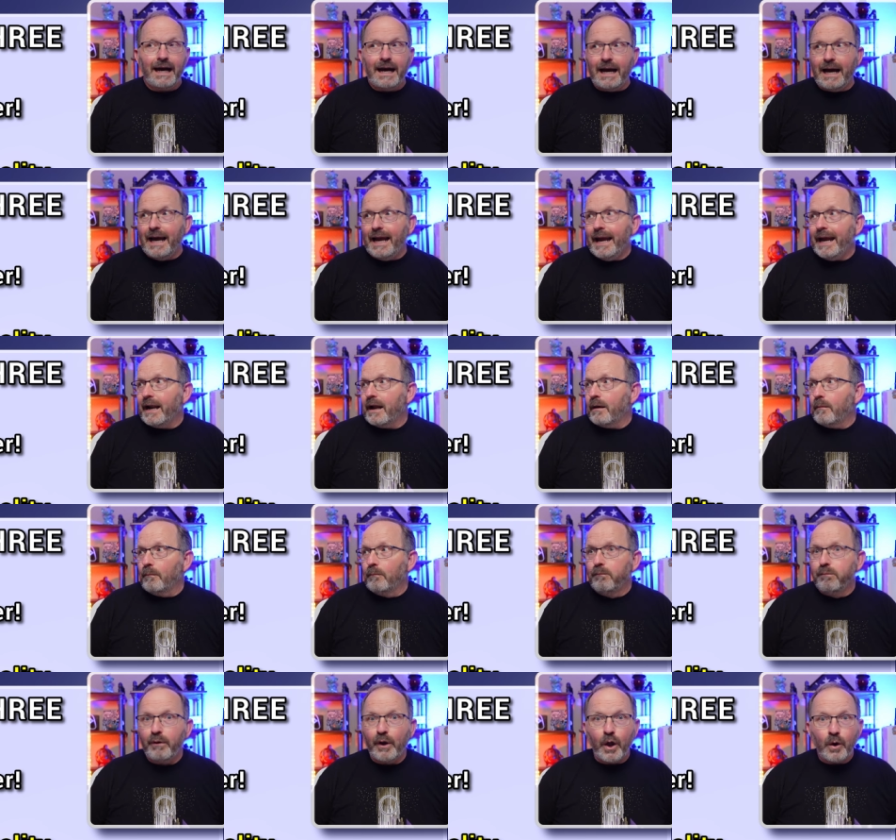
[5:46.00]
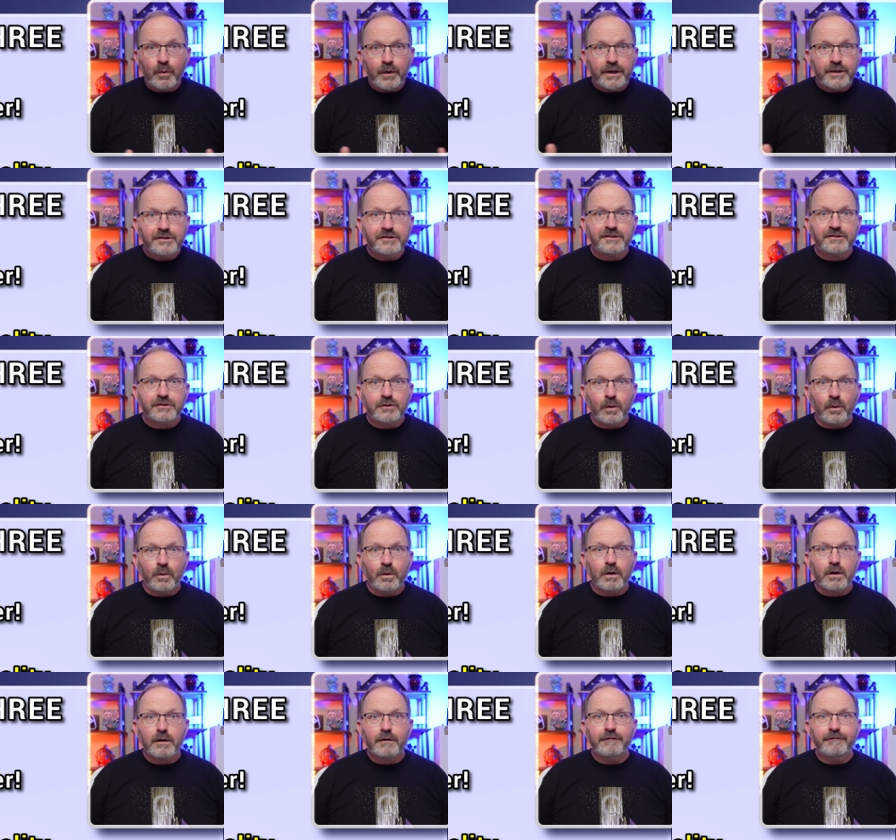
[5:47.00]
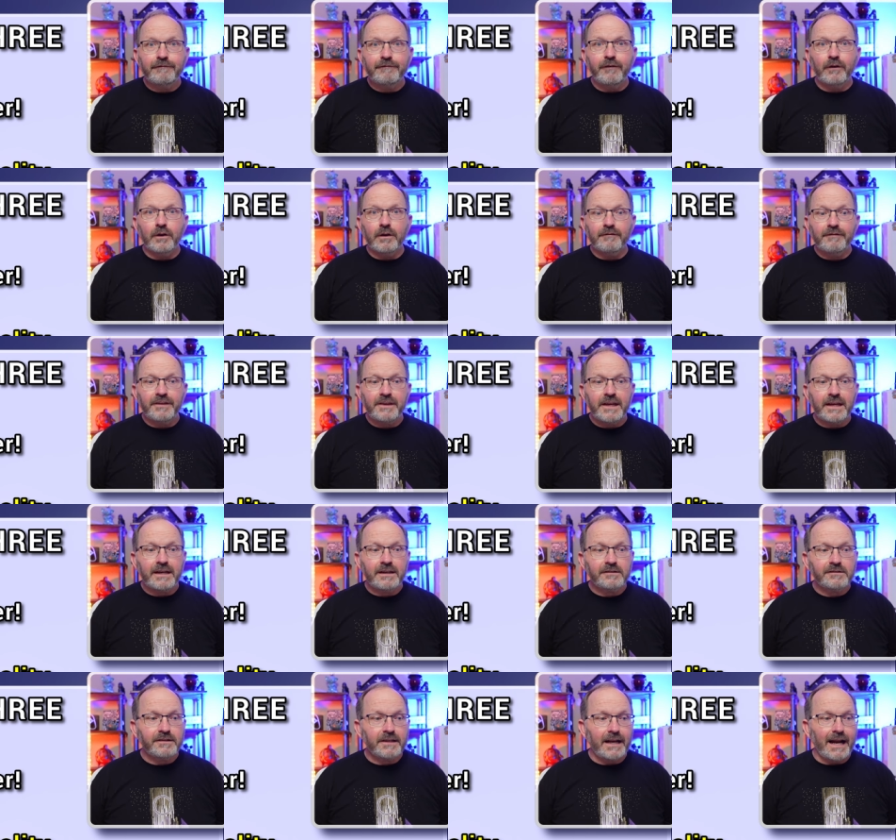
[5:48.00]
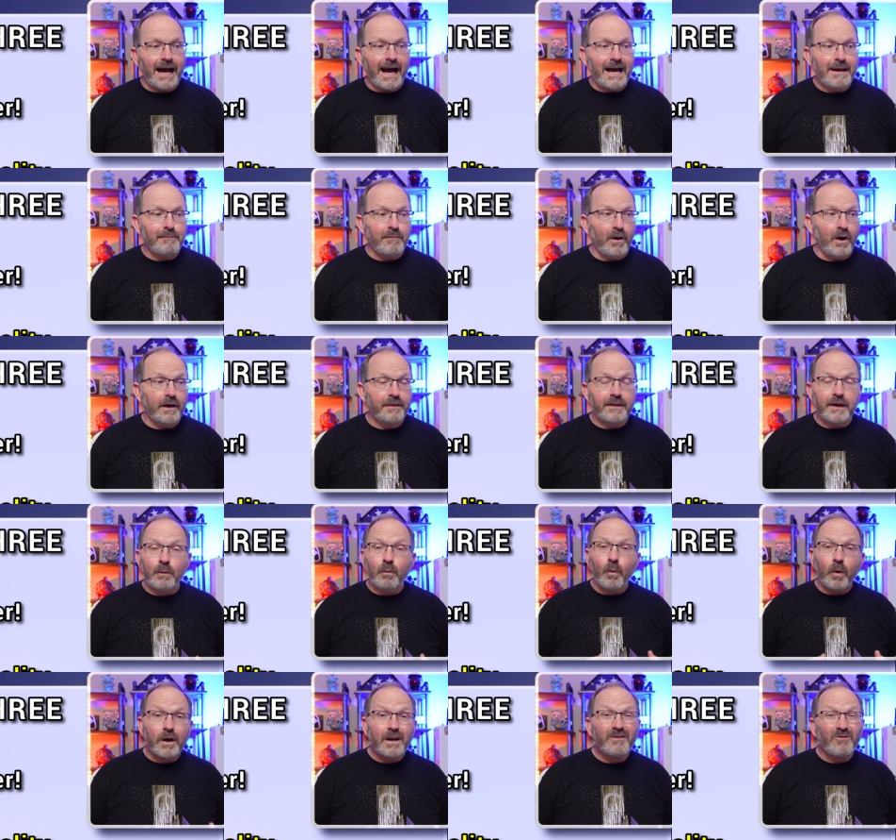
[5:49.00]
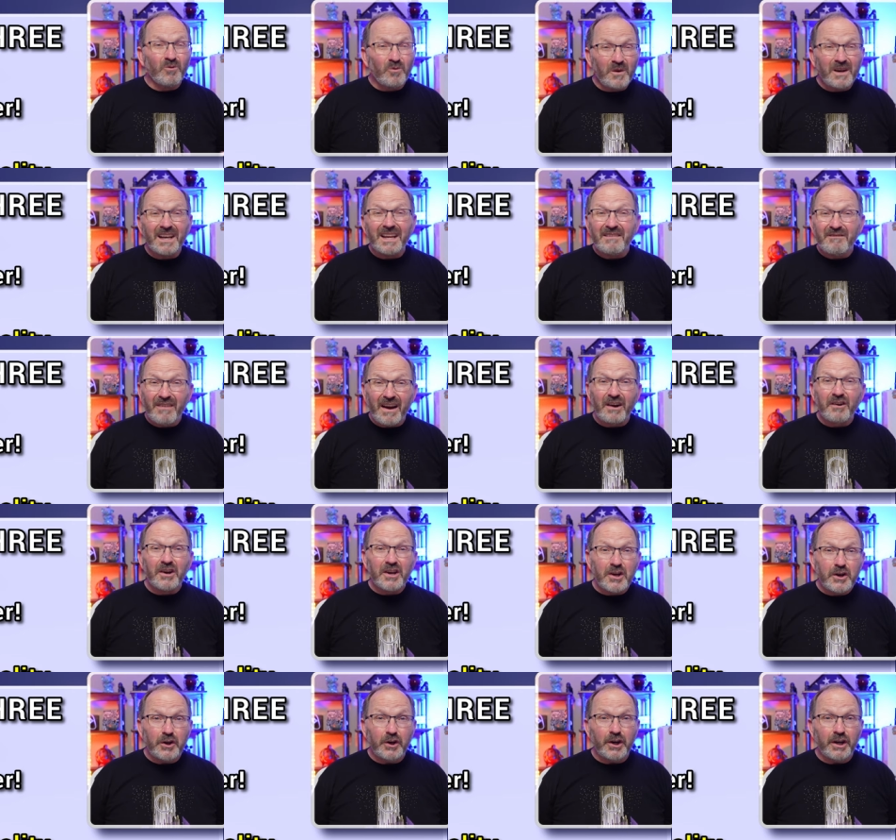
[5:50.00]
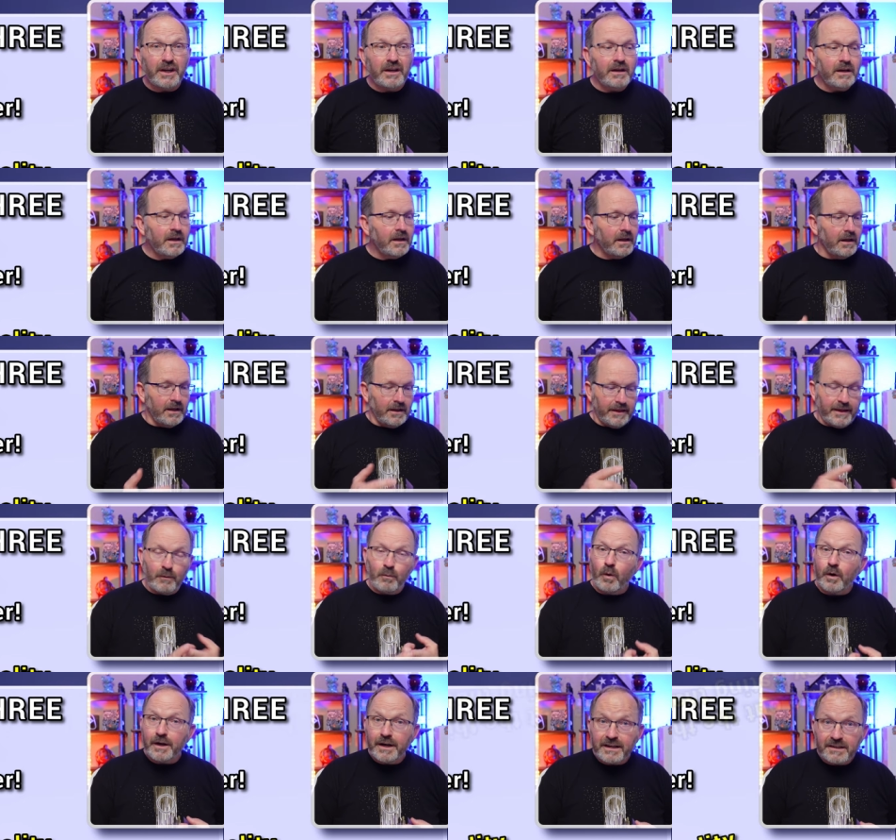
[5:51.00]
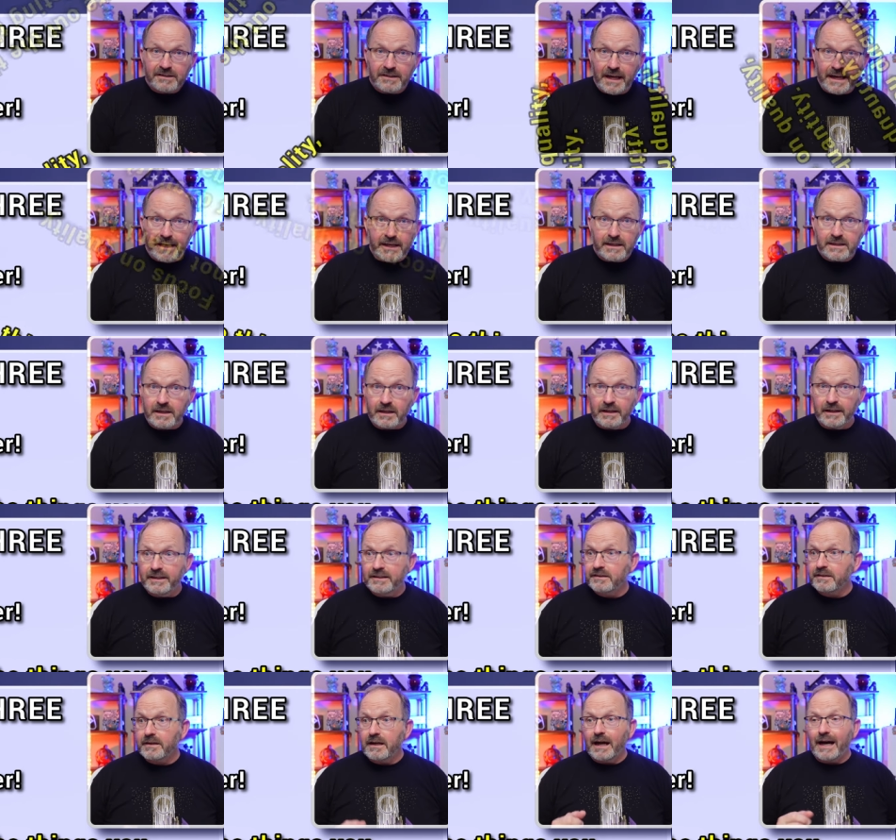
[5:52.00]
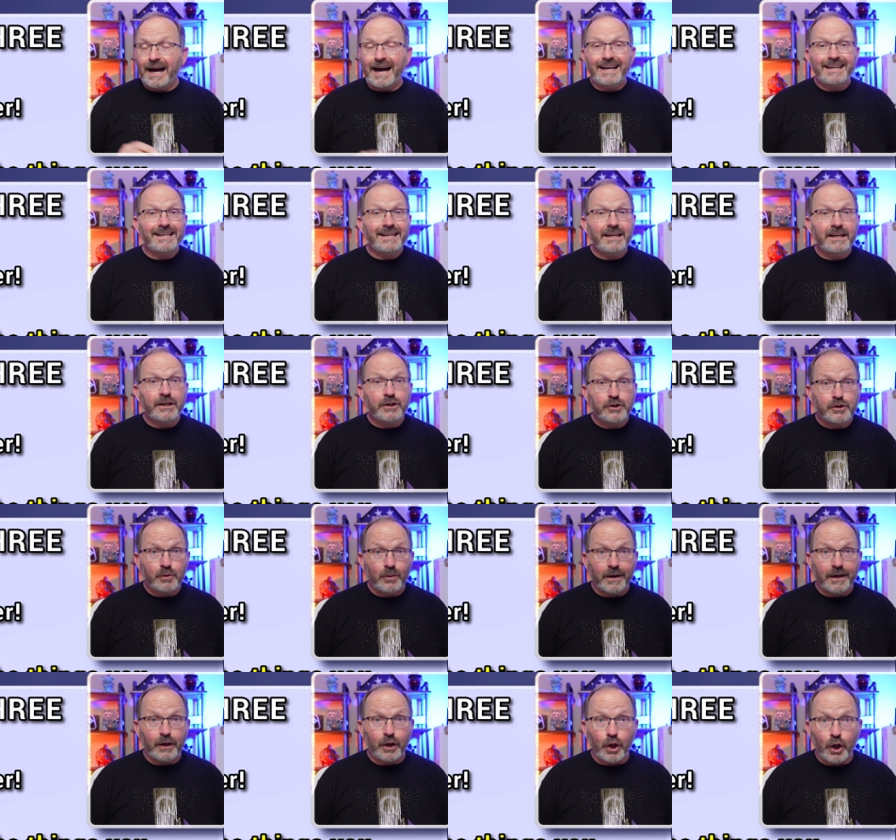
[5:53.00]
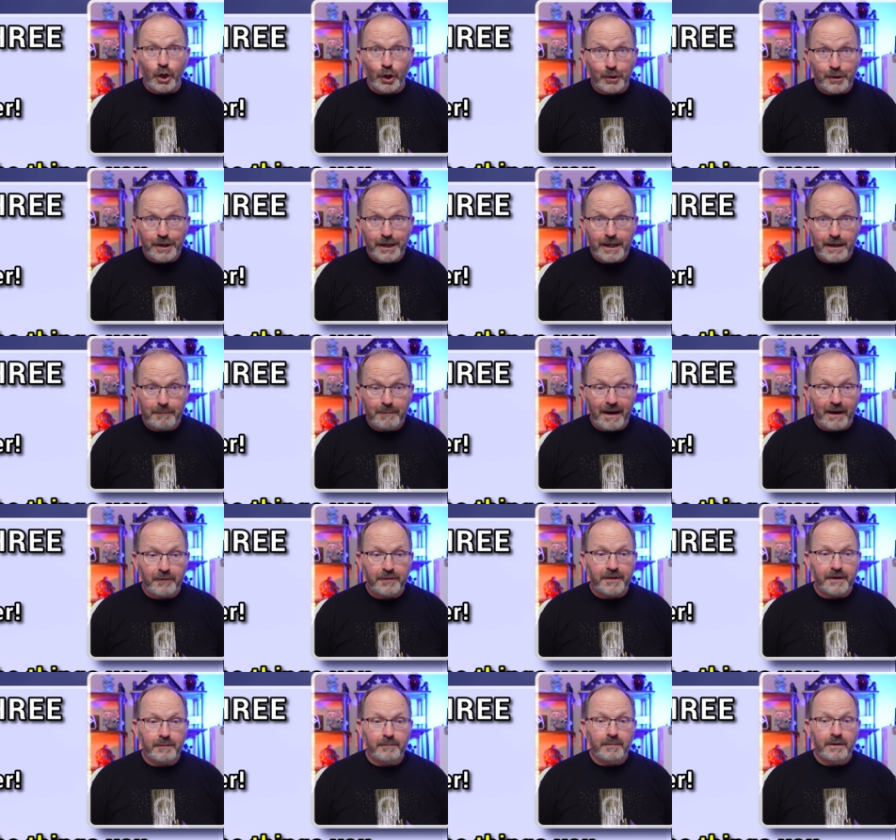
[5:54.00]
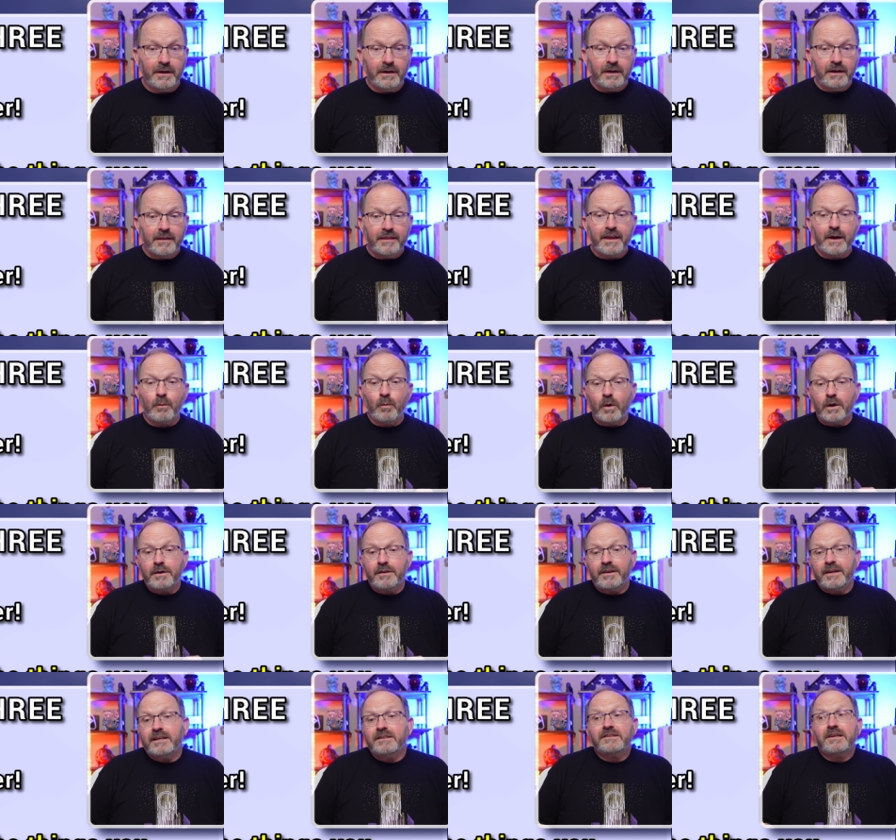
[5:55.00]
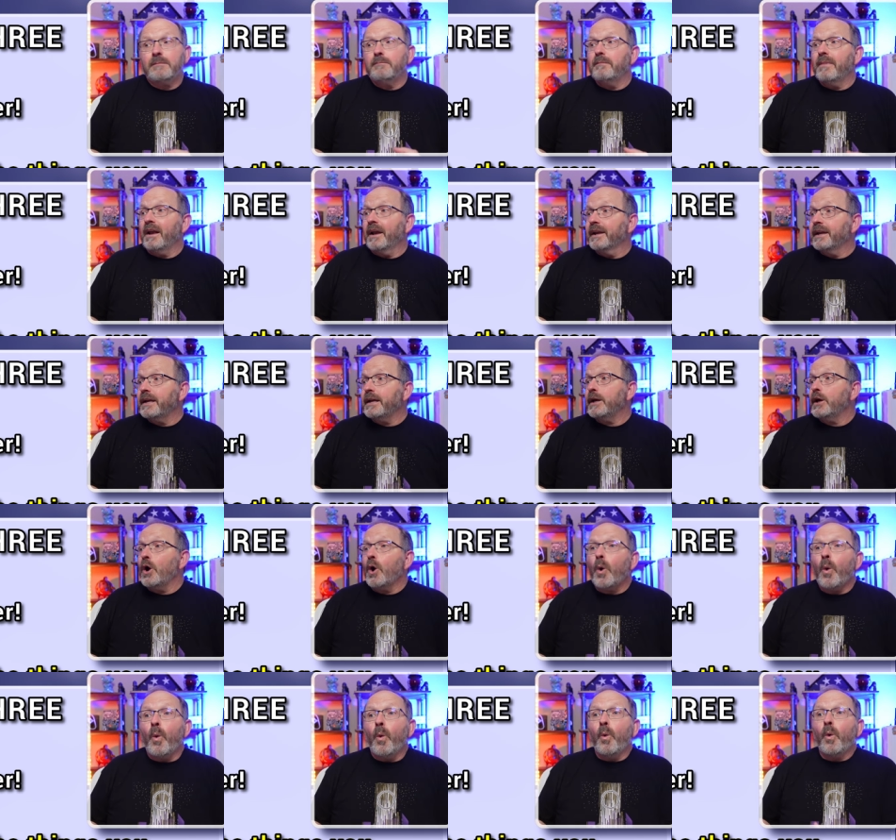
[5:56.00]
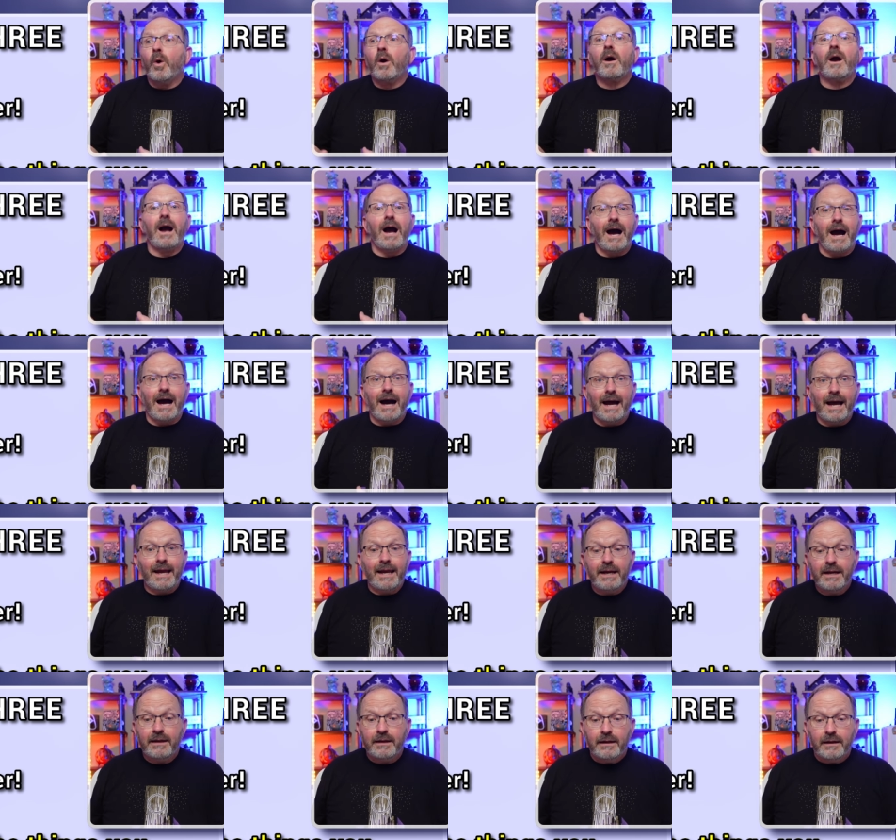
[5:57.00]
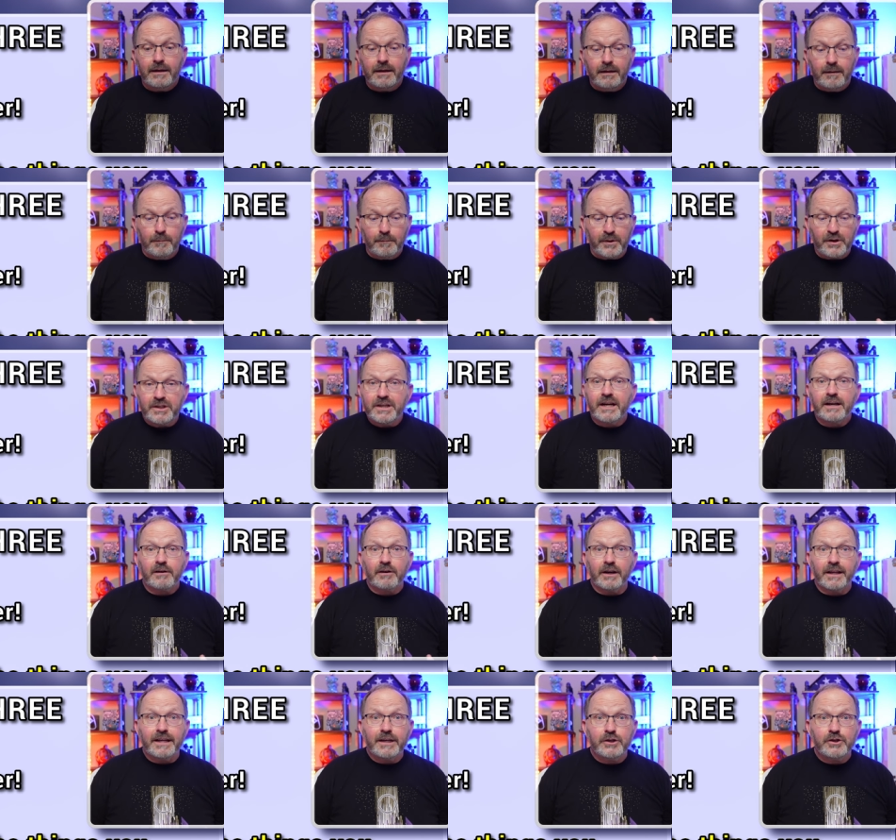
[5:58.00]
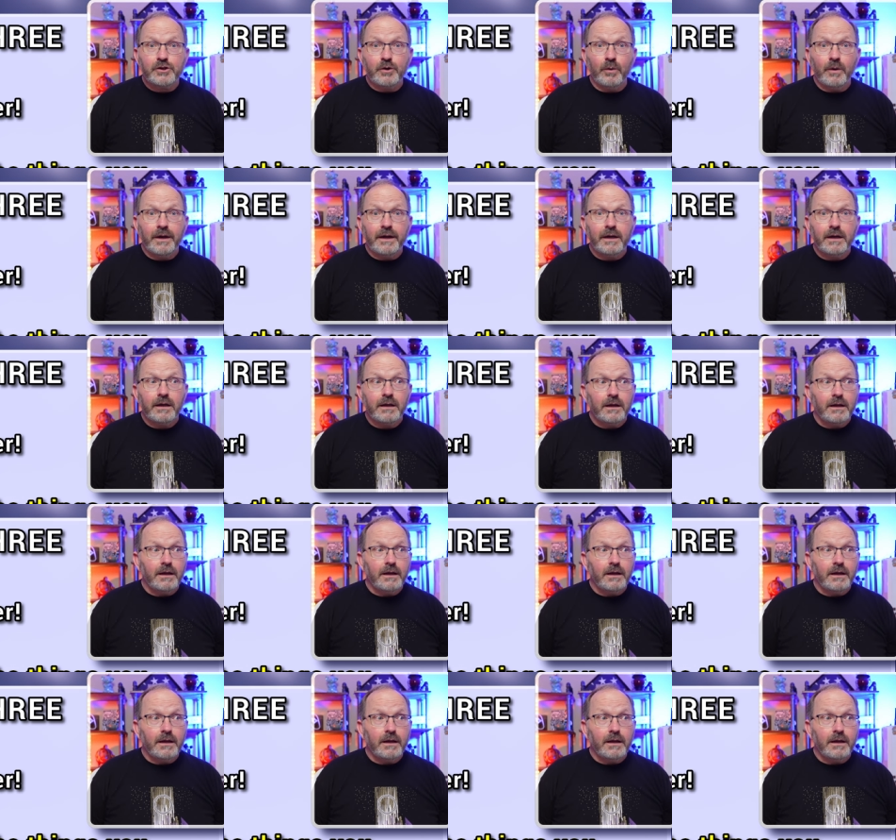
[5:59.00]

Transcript: I had a bloated store full of things that I bought that weren't really very good they weren't exciting to list. I didn't enjoy learning about them. They weren't things that Melody or I particularly enjoyed.